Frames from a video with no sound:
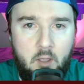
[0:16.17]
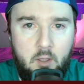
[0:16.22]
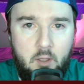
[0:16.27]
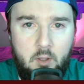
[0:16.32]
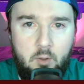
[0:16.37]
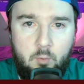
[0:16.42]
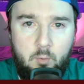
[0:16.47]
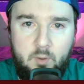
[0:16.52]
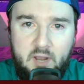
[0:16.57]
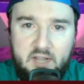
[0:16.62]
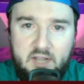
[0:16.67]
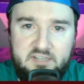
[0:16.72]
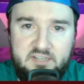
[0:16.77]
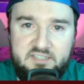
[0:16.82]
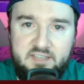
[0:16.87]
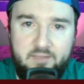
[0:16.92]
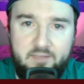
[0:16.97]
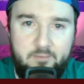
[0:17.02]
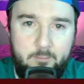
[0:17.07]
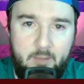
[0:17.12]
We got
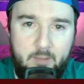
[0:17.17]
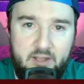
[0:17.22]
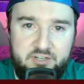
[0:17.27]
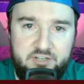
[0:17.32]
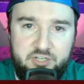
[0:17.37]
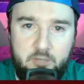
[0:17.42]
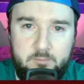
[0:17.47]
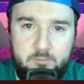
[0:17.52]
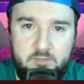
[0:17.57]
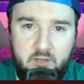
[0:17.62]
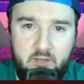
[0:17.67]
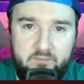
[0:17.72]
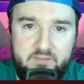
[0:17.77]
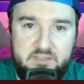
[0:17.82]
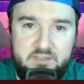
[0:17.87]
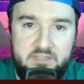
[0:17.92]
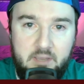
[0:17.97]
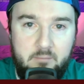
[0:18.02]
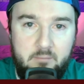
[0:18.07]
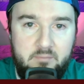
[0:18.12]
7 matchups on
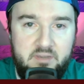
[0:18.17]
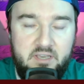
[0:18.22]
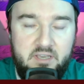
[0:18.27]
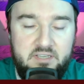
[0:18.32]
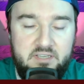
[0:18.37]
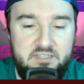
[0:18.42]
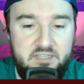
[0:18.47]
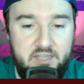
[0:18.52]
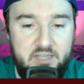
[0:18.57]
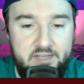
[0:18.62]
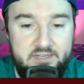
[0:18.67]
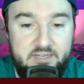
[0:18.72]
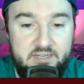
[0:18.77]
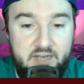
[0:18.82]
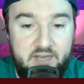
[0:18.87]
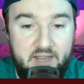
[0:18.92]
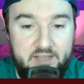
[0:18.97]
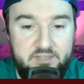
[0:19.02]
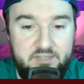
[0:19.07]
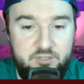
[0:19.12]
this NBA slate
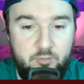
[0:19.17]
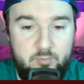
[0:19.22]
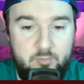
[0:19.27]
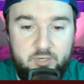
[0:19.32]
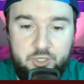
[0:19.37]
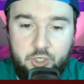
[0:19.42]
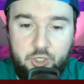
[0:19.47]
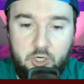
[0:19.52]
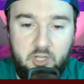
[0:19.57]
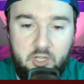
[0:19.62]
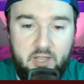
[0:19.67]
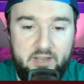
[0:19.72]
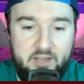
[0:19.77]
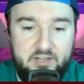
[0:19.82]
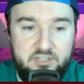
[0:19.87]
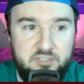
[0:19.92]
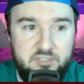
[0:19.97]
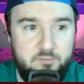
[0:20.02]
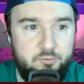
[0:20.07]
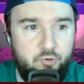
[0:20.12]
today, so be sure to like
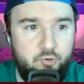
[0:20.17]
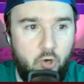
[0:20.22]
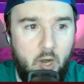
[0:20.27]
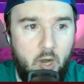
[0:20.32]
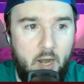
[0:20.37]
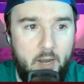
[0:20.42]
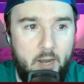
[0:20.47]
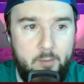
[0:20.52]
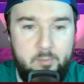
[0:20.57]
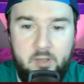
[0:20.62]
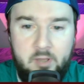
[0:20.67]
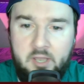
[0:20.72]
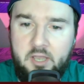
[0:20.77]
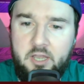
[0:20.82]
and subscribe.